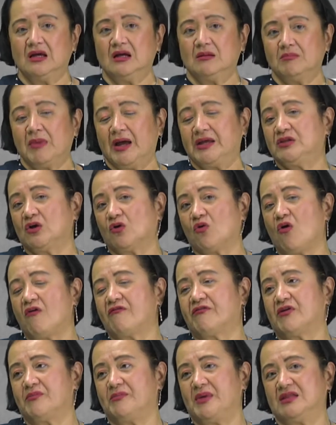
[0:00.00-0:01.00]
by the
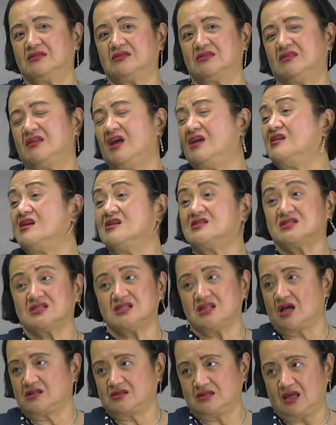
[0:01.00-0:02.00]
government, then it's
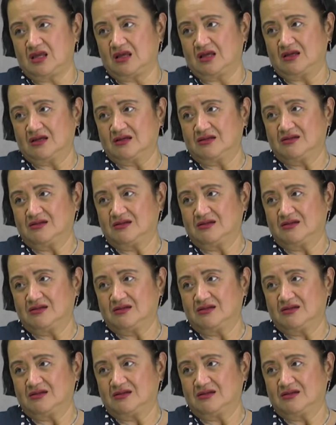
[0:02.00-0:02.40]
nothing.